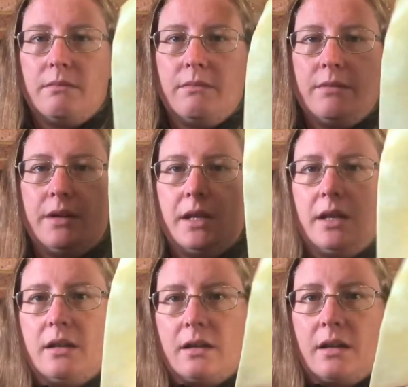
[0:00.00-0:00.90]

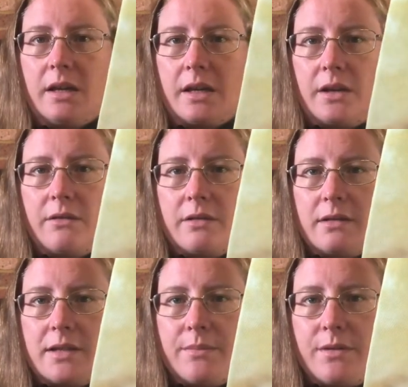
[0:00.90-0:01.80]
pretty accurate,
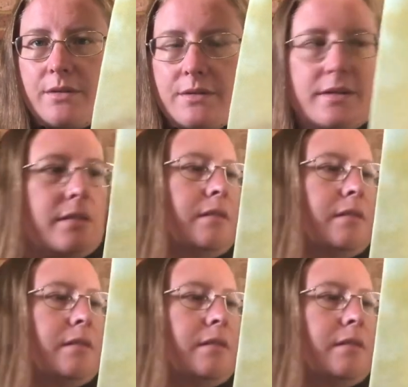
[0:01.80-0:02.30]
I suppose.